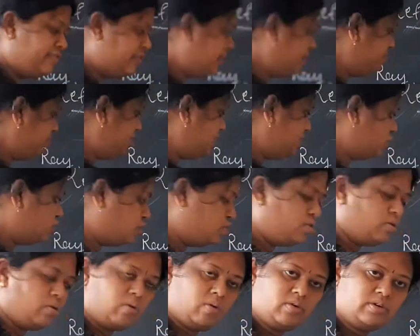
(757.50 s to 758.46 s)
from the
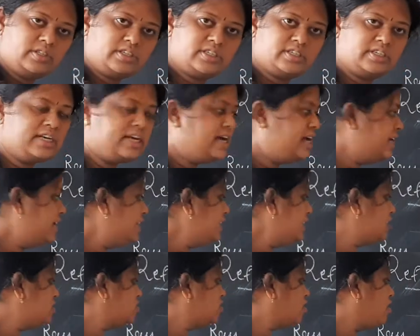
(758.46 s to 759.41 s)
source
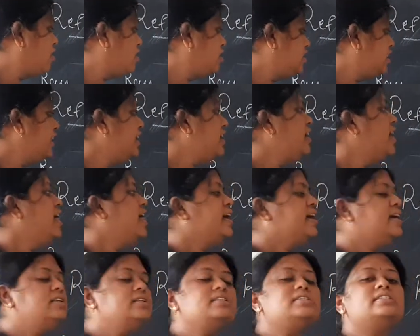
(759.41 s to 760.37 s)
is called the
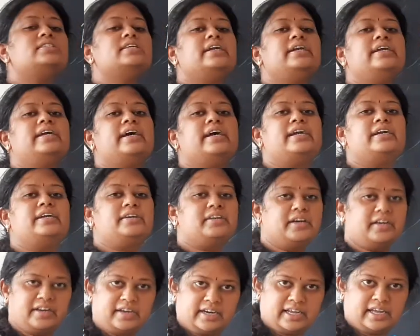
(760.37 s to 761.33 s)
incident
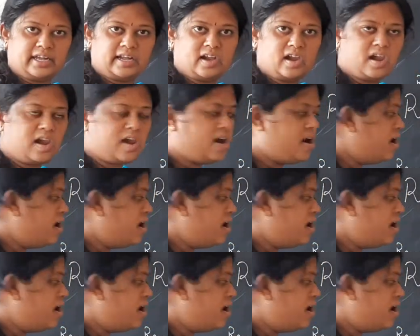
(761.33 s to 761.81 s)
ray.